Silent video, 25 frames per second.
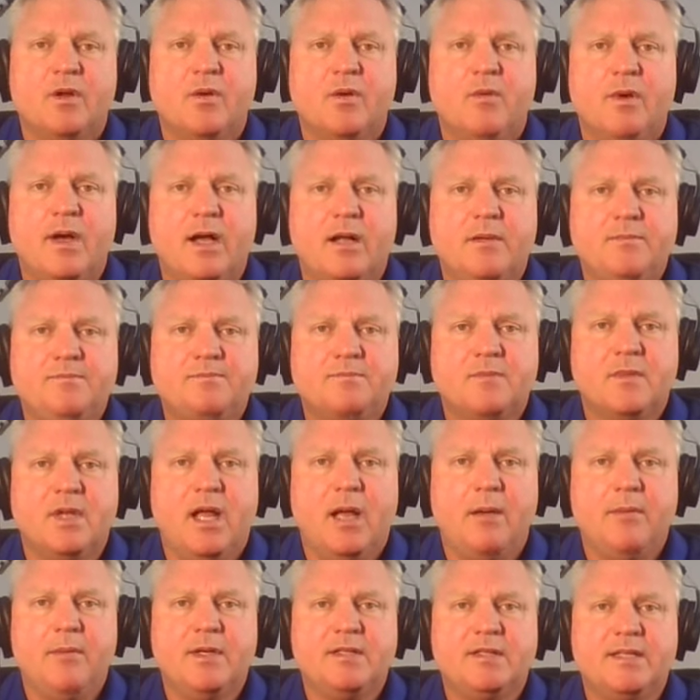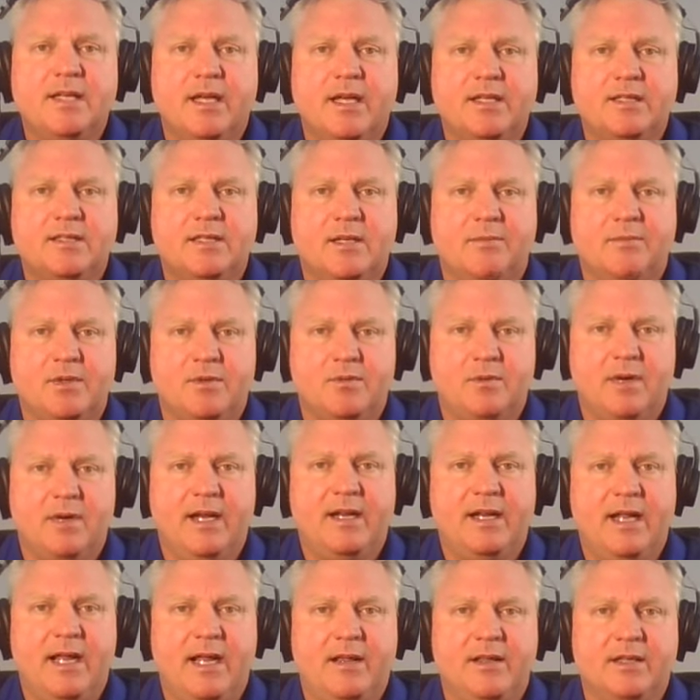Well, I'm going to tell you something
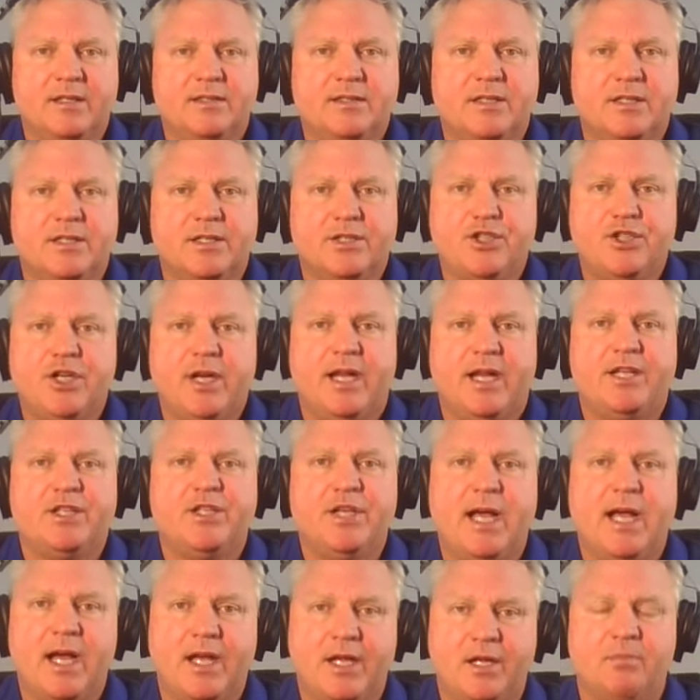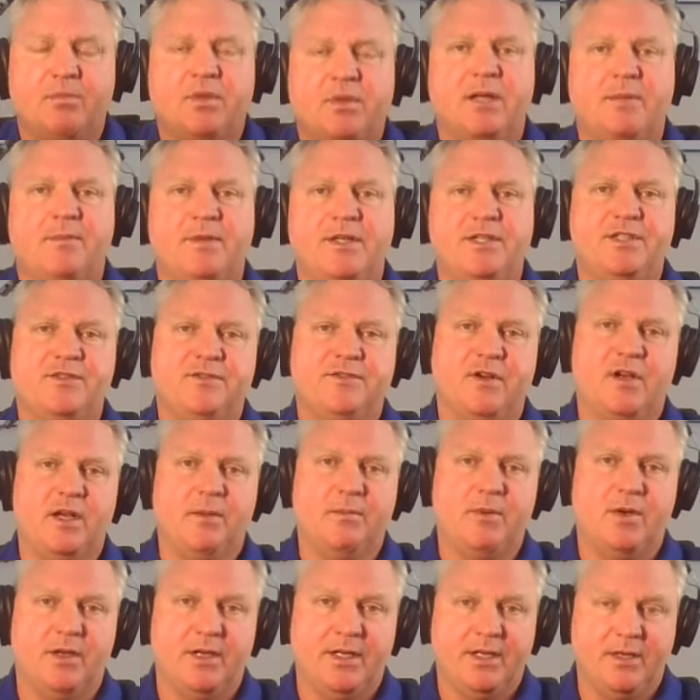right now that's going to change how you play beach
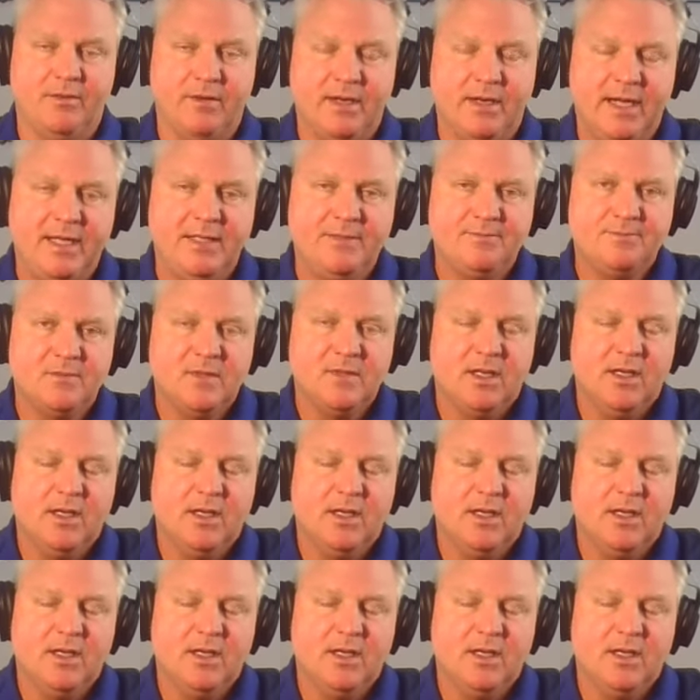volleyball. You ready?